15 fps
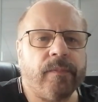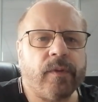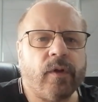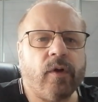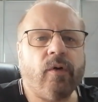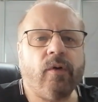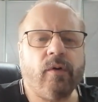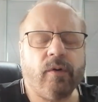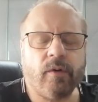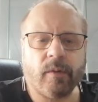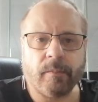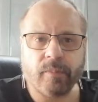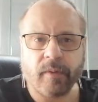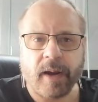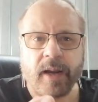her
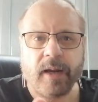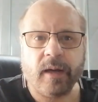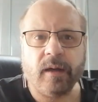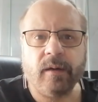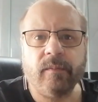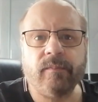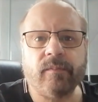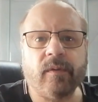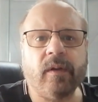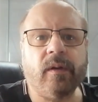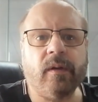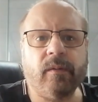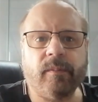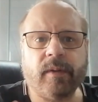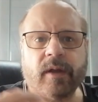brain,
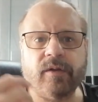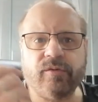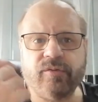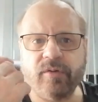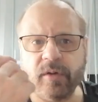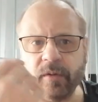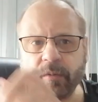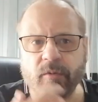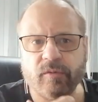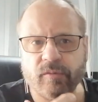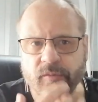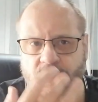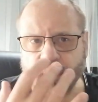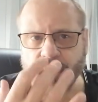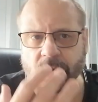because she
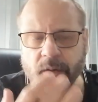was